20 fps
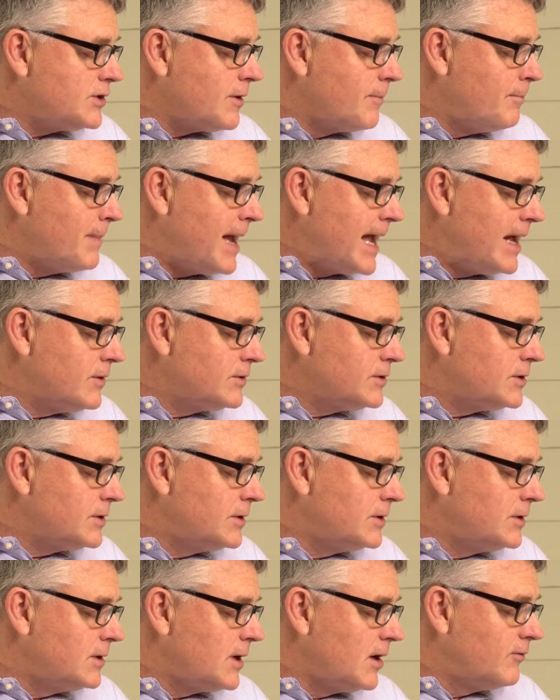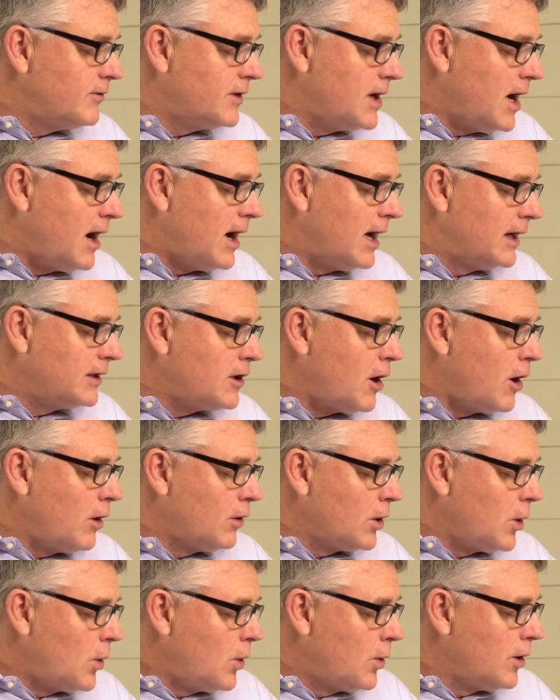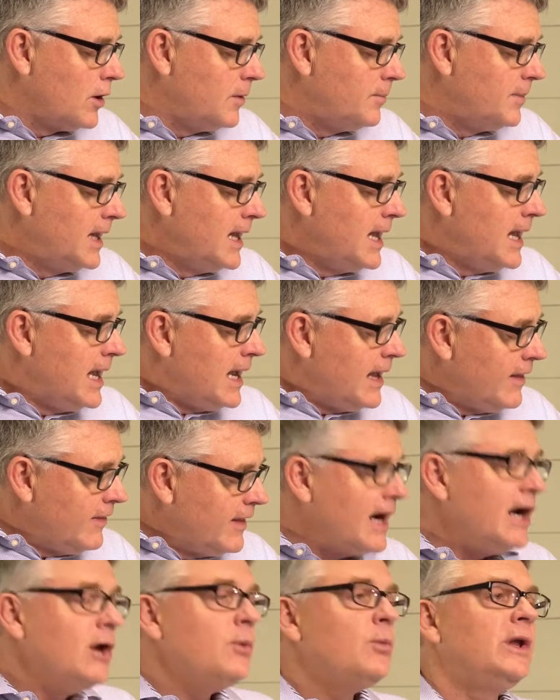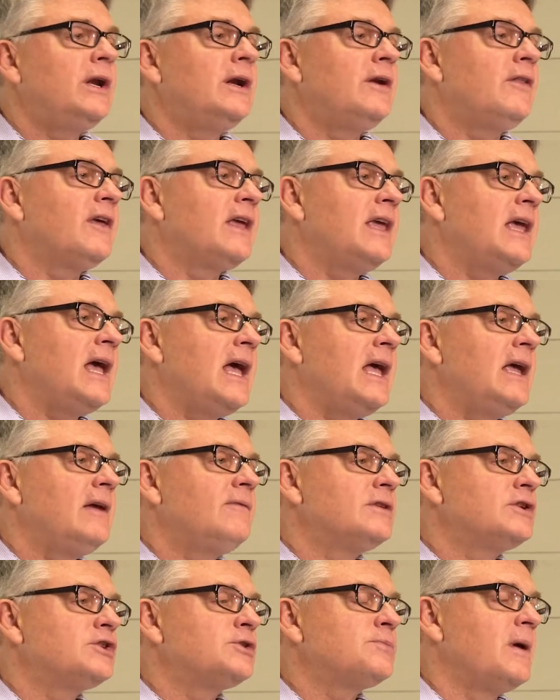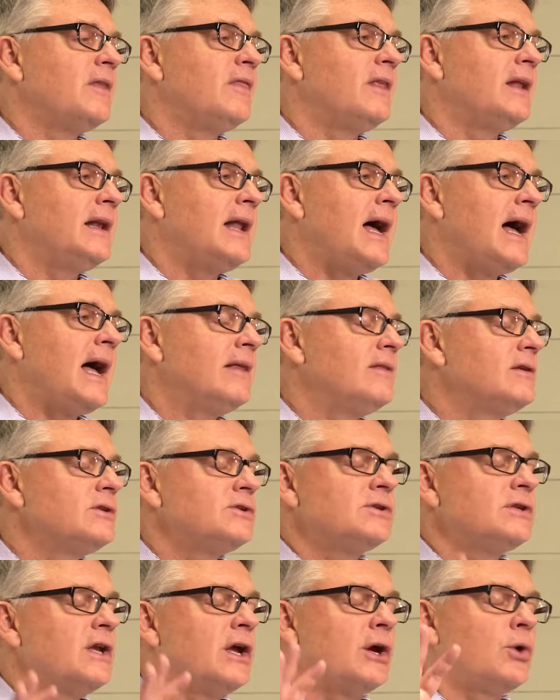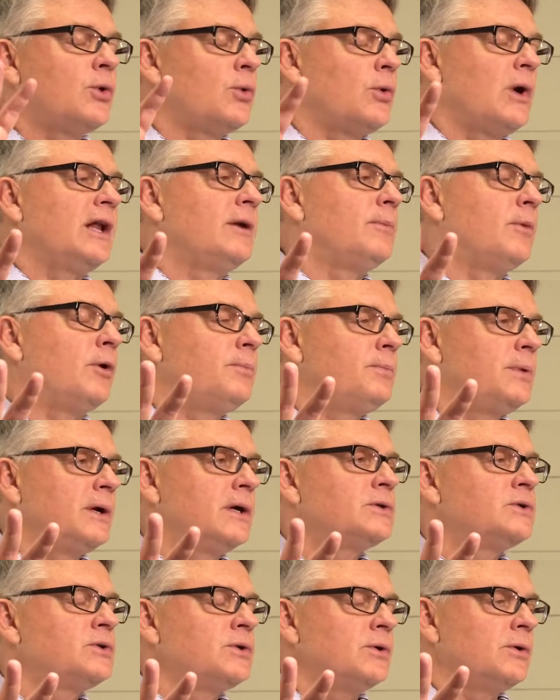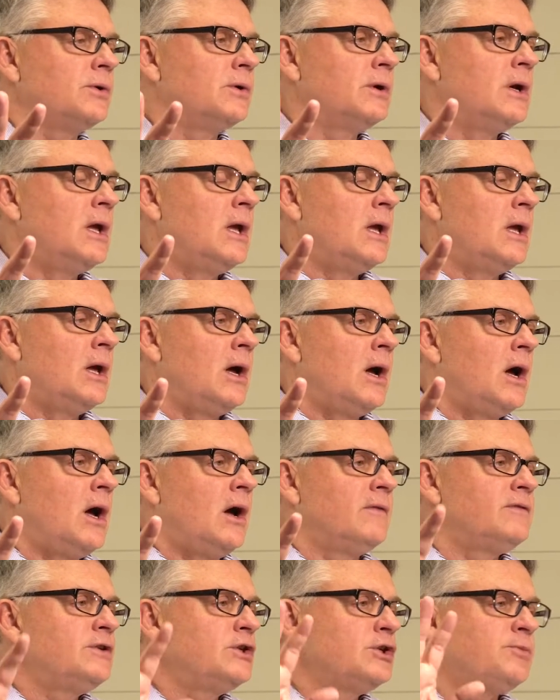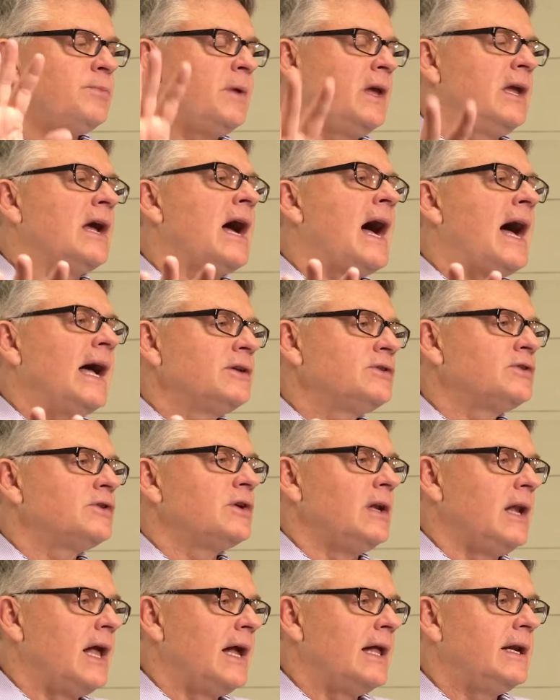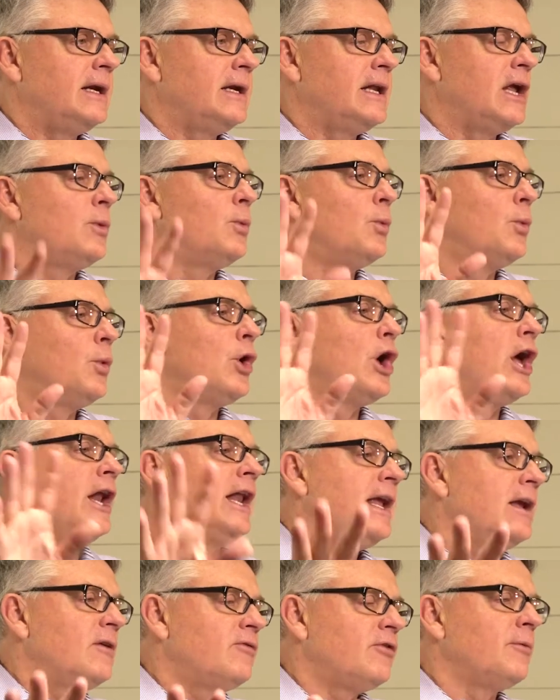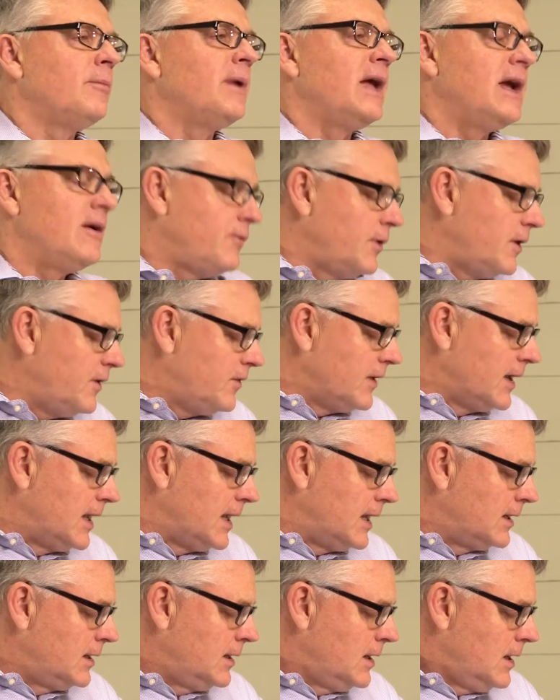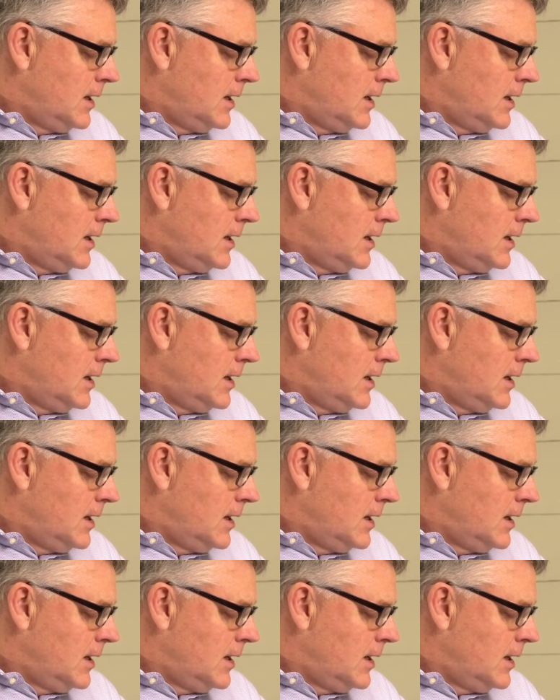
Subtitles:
the mountain of God called Horeb. And there he went into the cave to spend the night. This is an incredible picture of just being isolated and running from everything.